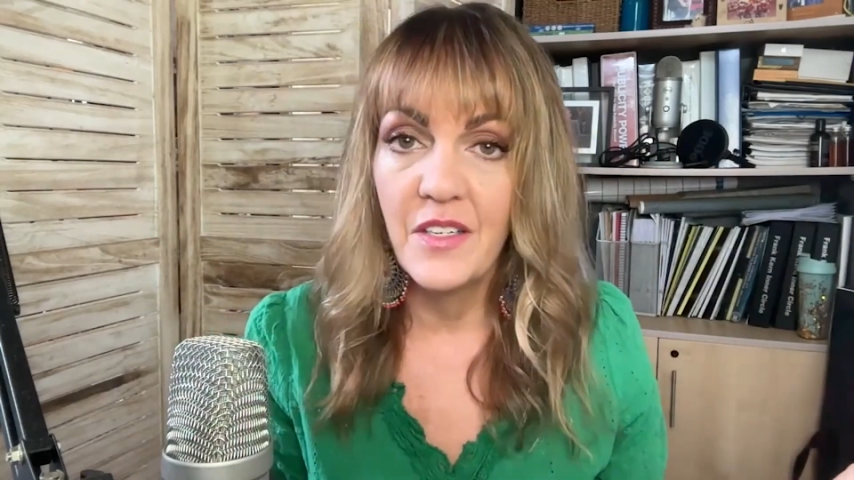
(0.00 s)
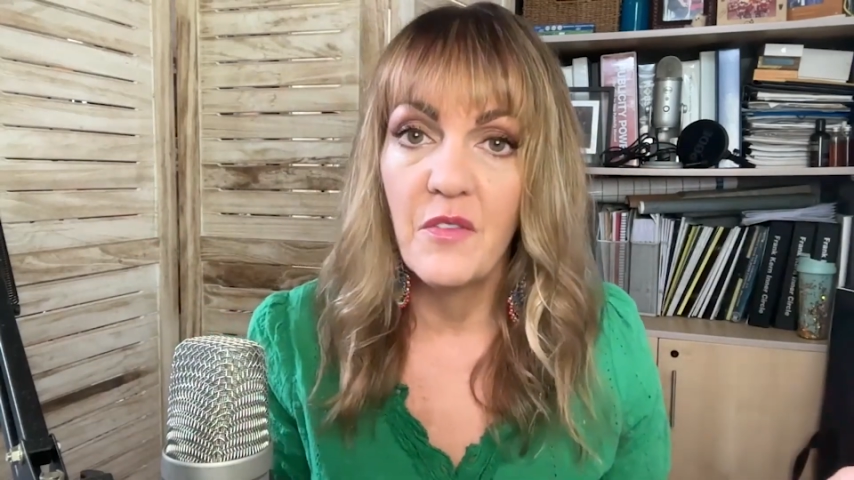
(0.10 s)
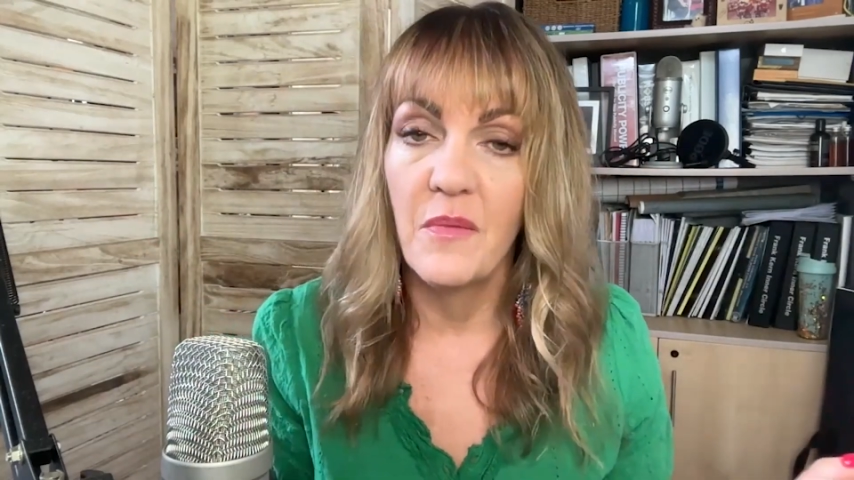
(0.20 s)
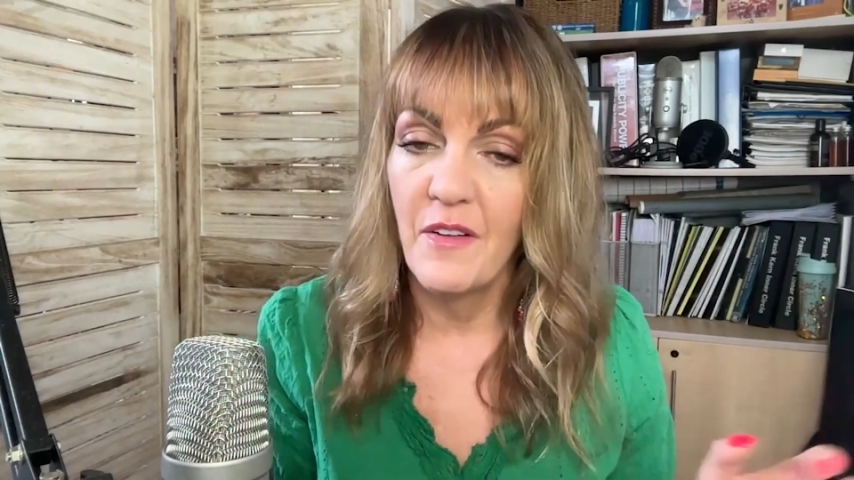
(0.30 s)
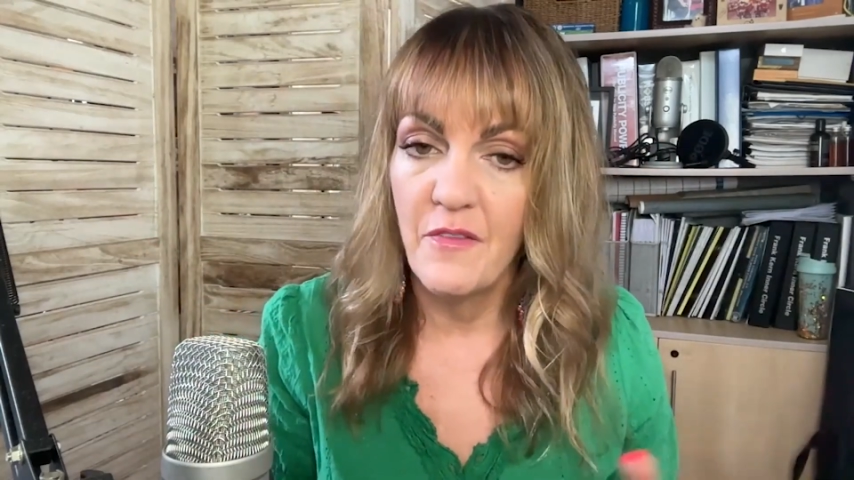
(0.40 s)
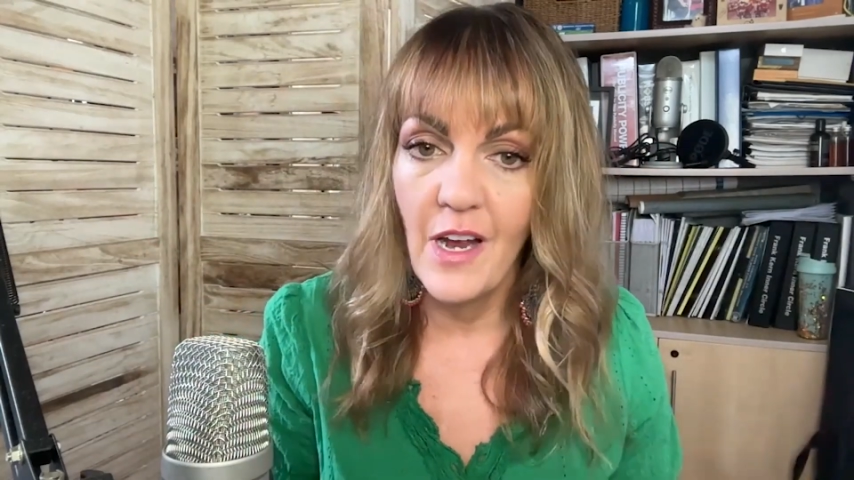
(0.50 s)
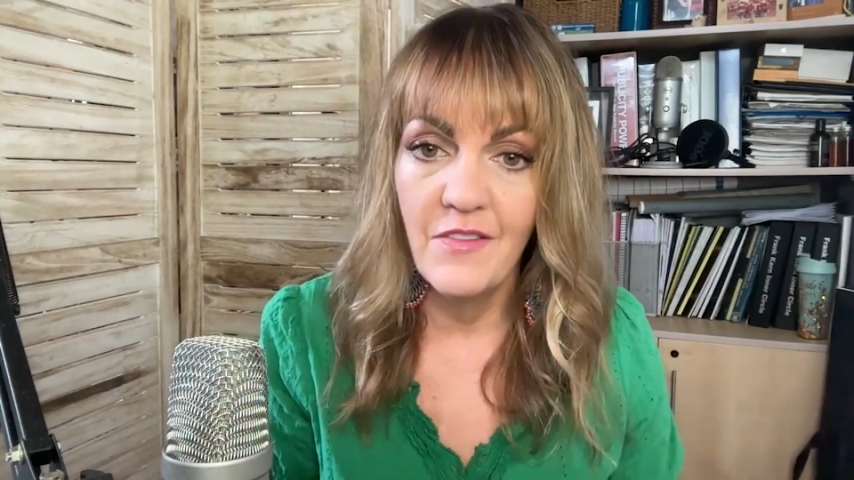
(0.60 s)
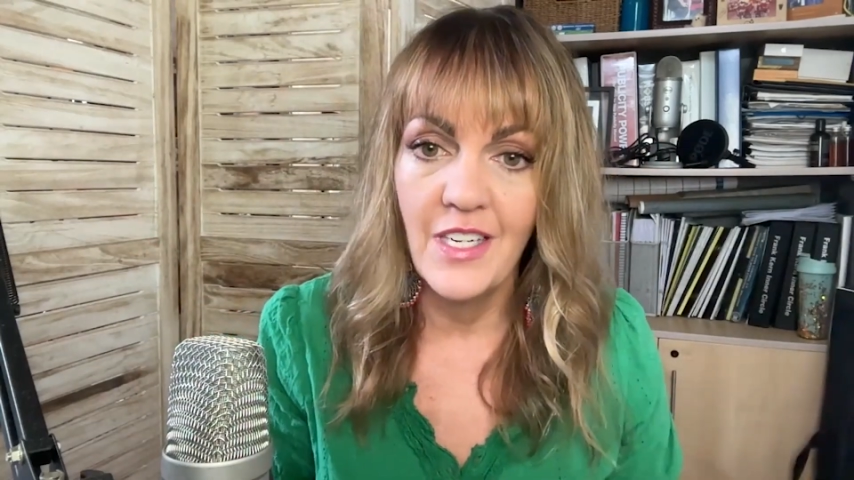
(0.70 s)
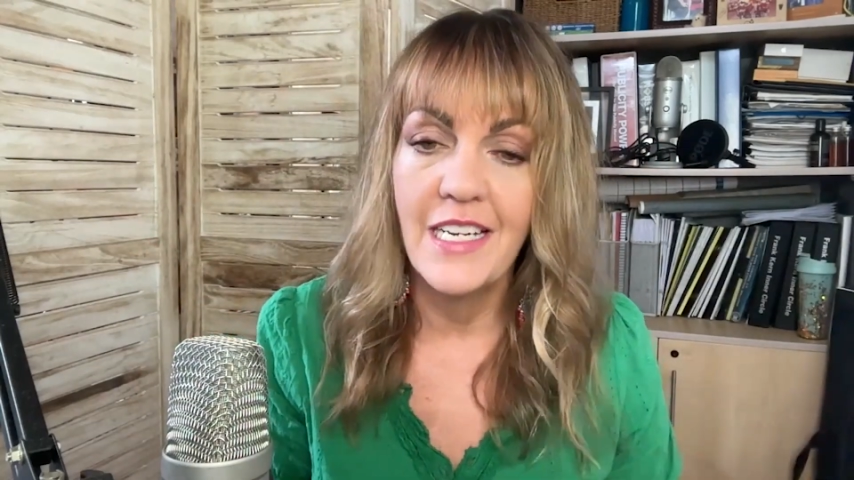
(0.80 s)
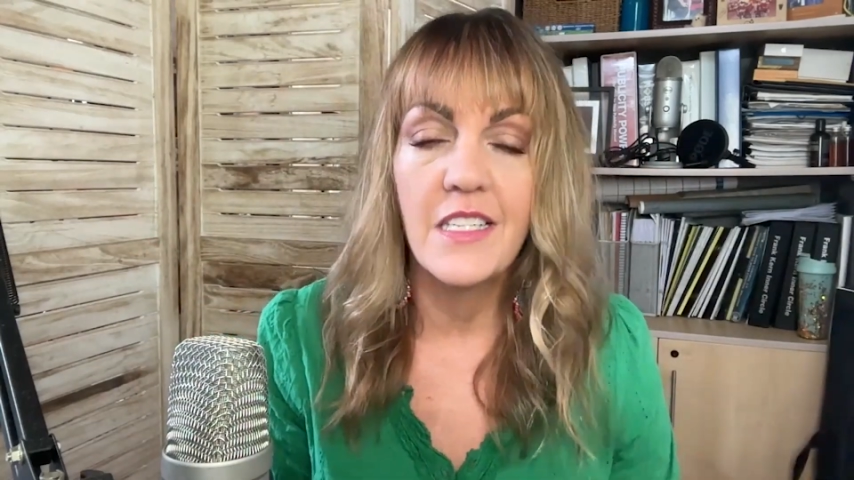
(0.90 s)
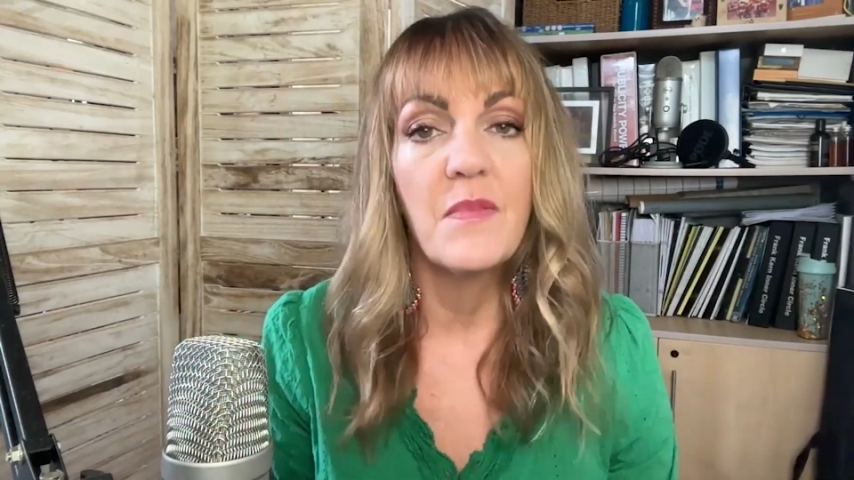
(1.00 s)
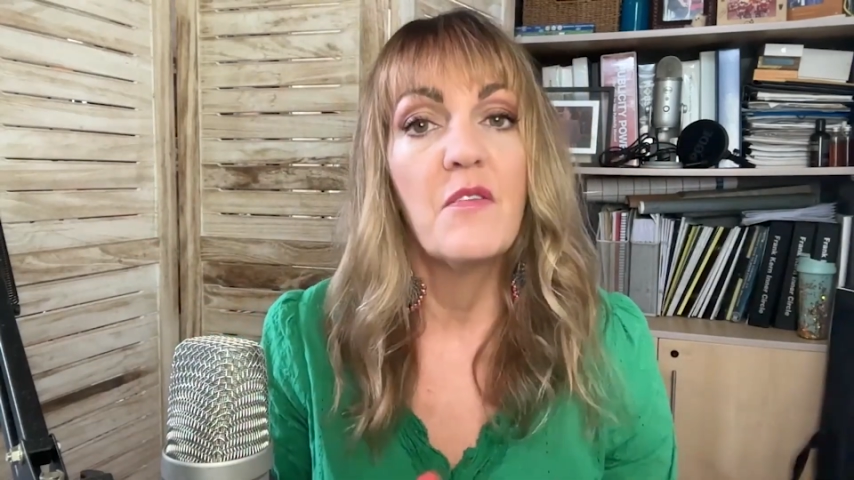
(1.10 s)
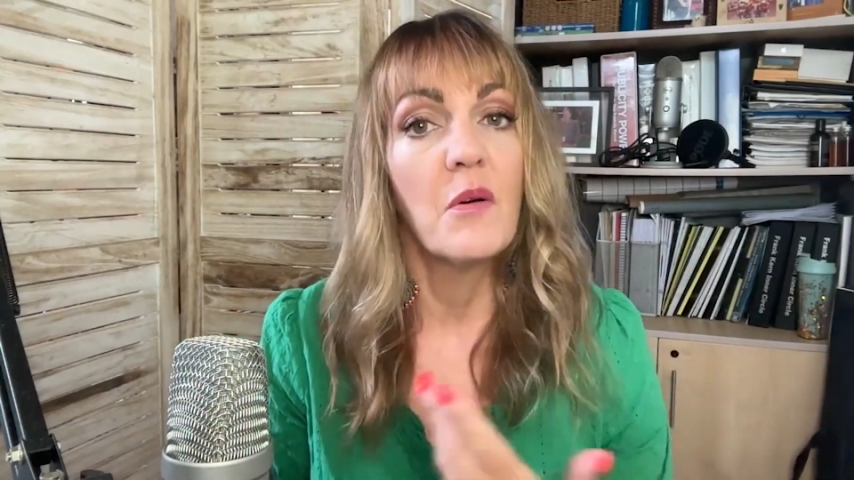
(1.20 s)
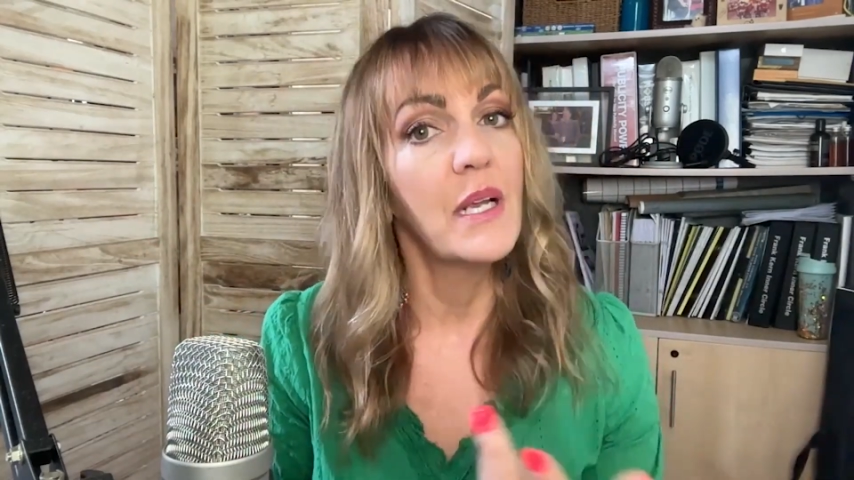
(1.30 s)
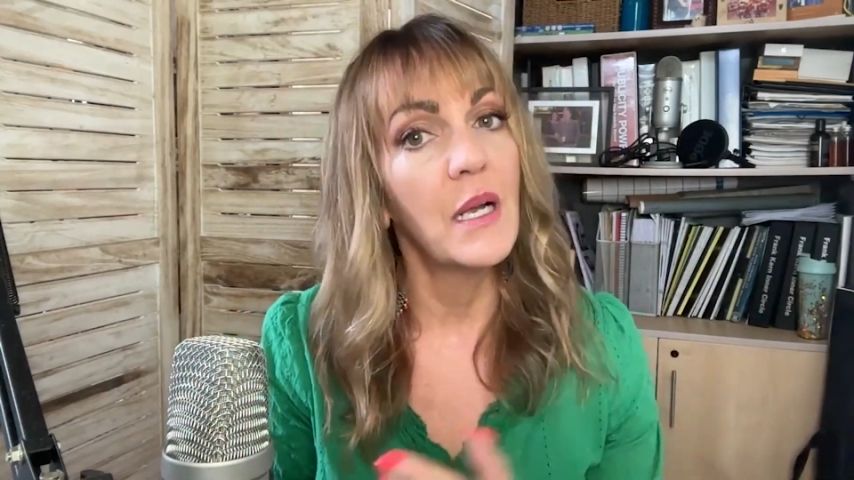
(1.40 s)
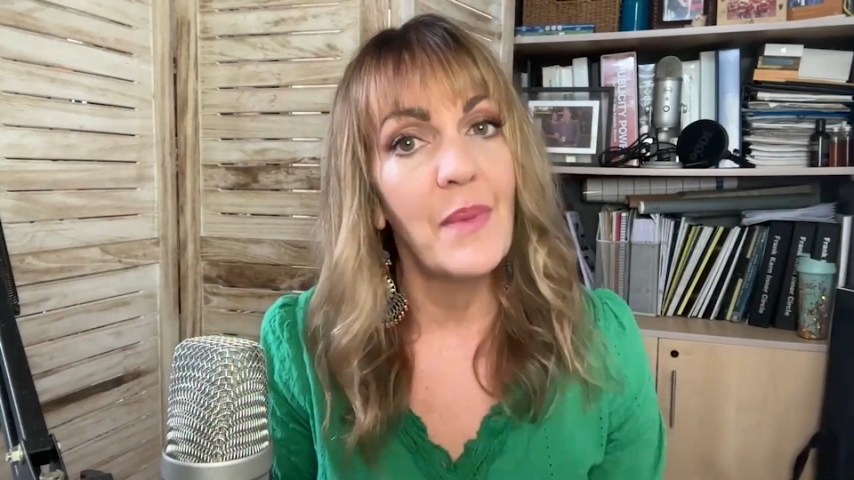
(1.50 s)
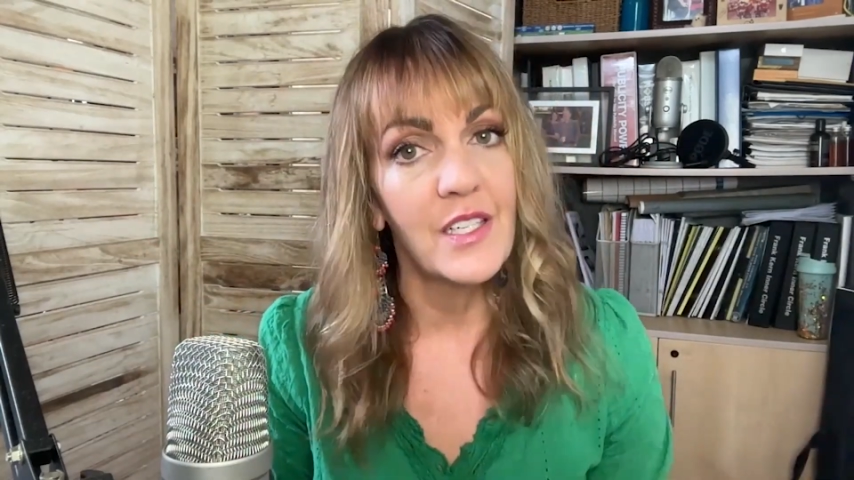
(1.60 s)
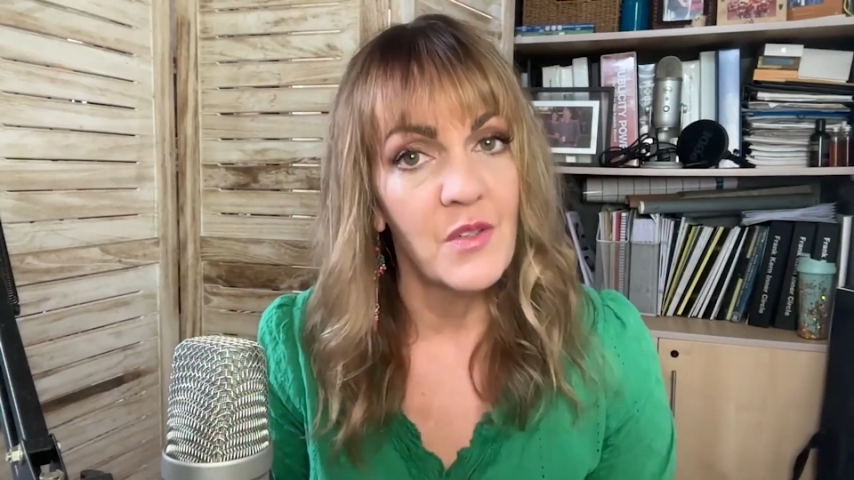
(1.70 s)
for about 5 days before we come back